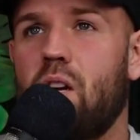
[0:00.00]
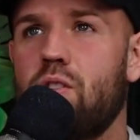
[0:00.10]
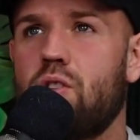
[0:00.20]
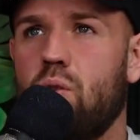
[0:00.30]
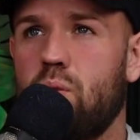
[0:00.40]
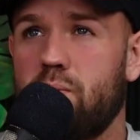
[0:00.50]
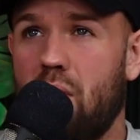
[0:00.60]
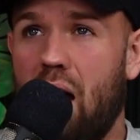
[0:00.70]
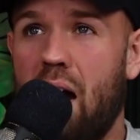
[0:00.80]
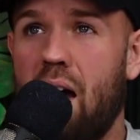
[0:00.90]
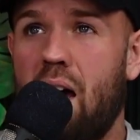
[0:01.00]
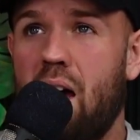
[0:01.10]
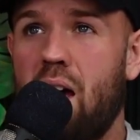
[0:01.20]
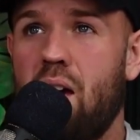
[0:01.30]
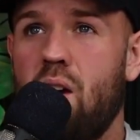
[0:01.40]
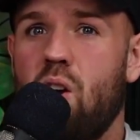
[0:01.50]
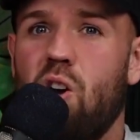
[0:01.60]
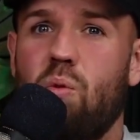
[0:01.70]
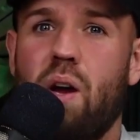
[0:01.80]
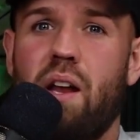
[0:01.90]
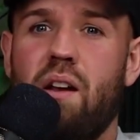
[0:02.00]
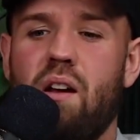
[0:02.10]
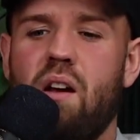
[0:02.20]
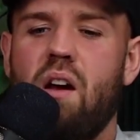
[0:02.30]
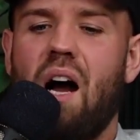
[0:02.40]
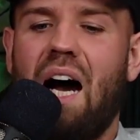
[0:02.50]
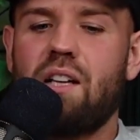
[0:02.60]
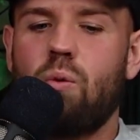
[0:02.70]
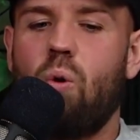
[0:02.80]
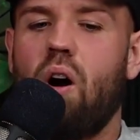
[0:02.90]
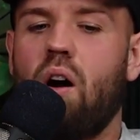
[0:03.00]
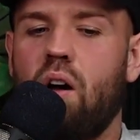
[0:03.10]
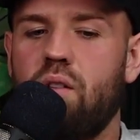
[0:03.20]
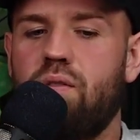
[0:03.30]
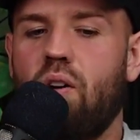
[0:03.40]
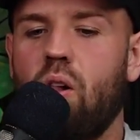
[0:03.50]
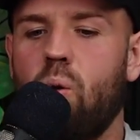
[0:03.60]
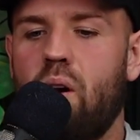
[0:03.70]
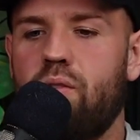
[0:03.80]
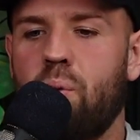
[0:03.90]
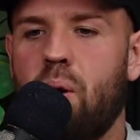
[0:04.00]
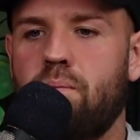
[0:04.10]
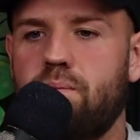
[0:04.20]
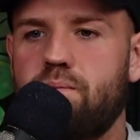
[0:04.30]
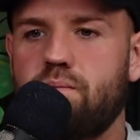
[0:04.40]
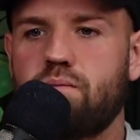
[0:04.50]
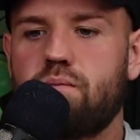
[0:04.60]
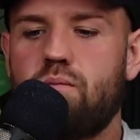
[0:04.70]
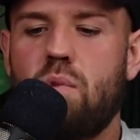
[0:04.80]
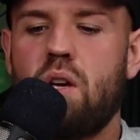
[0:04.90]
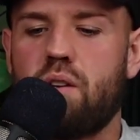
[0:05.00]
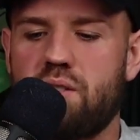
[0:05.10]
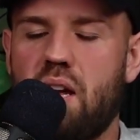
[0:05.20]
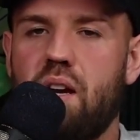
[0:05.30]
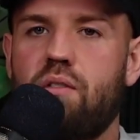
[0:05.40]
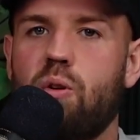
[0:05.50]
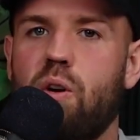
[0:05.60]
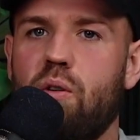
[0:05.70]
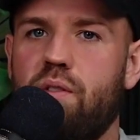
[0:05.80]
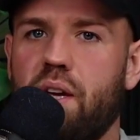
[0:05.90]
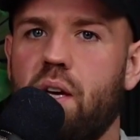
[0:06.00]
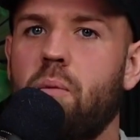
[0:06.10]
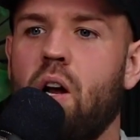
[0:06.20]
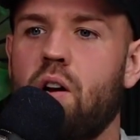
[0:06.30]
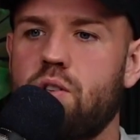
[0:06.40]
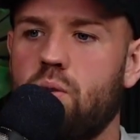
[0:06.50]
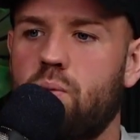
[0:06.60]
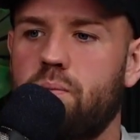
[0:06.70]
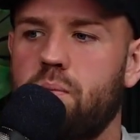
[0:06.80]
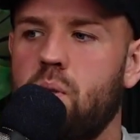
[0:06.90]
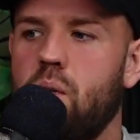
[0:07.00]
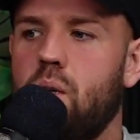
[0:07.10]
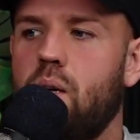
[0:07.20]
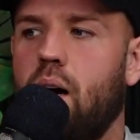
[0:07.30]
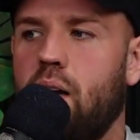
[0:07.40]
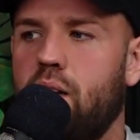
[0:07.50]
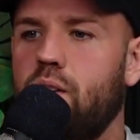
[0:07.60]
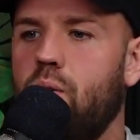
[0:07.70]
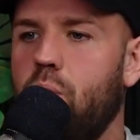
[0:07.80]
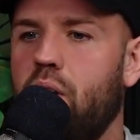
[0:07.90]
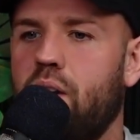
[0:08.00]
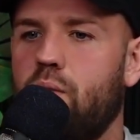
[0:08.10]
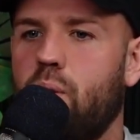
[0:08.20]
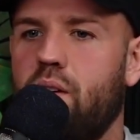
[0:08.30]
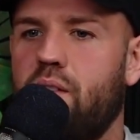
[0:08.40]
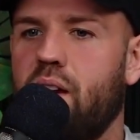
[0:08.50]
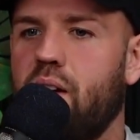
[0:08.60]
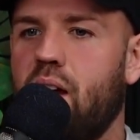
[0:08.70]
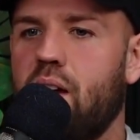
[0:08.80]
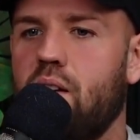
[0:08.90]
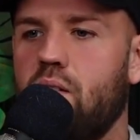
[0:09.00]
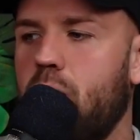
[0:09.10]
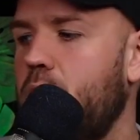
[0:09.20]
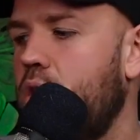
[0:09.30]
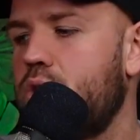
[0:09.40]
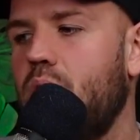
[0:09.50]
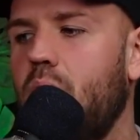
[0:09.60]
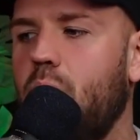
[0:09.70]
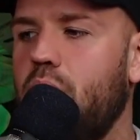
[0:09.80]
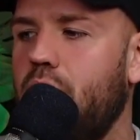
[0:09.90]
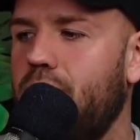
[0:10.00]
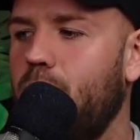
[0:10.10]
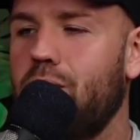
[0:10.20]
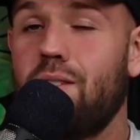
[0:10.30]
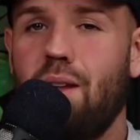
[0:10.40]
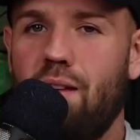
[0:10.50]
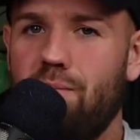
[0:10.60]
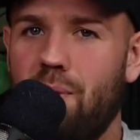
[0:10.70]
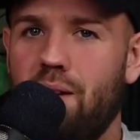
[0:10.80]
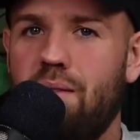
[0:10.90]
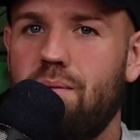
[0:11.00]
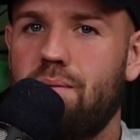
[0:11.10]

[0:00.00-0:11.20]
So I, when I don't want to unfollow everyone, because then everyone will think I'm an arsehole. And I don't want everyone to think I'm an arsehole. I want everyone to love me.